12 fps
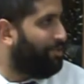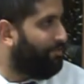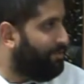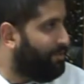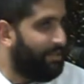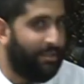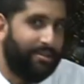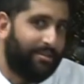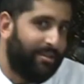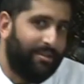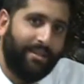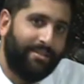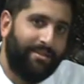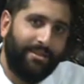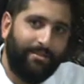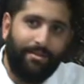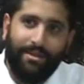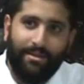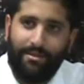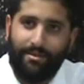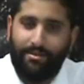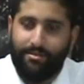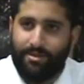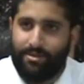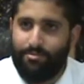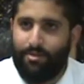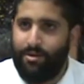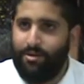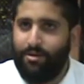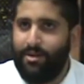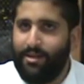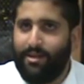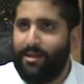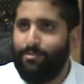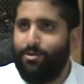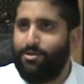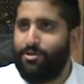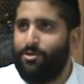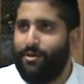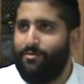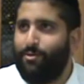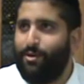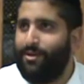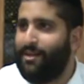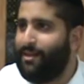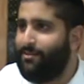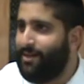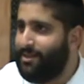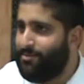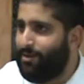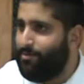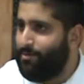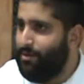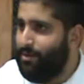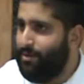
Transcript: university doesn't necessarily mean that they're smarter or any kind of person you'd ever want to take advice from.